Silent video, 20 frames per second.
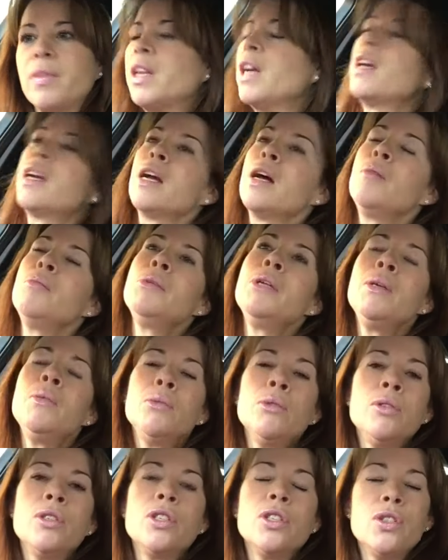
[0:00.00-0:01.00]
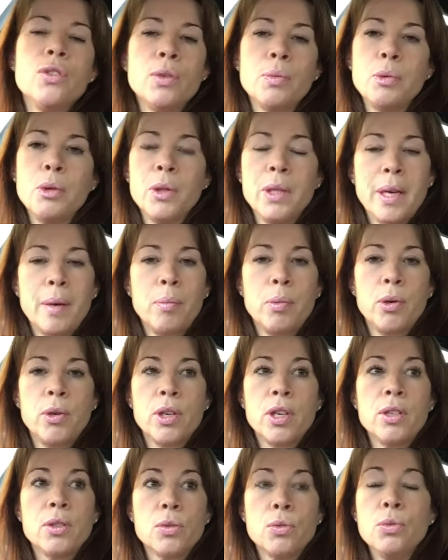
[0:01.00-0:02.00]
a company will distribute their
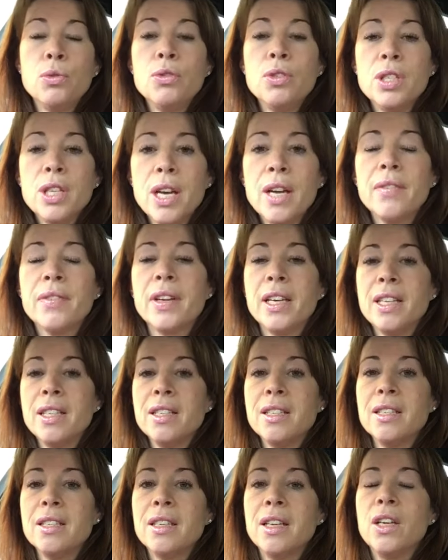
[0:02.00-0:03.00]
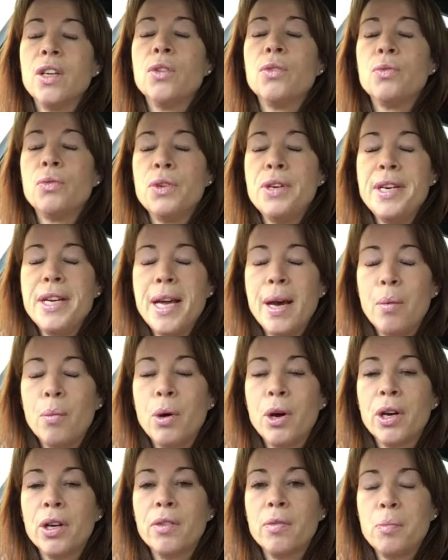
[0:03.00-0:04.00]
product or service through a
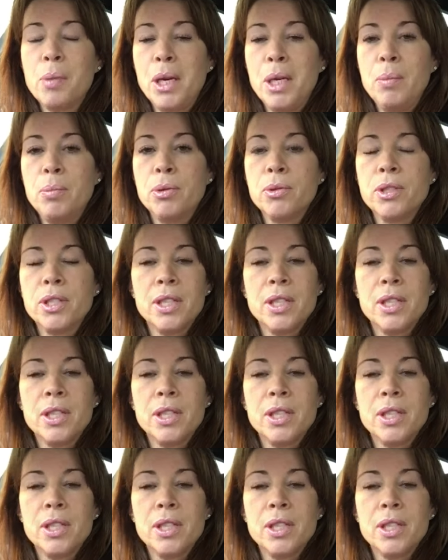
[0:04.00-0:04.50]
network of people,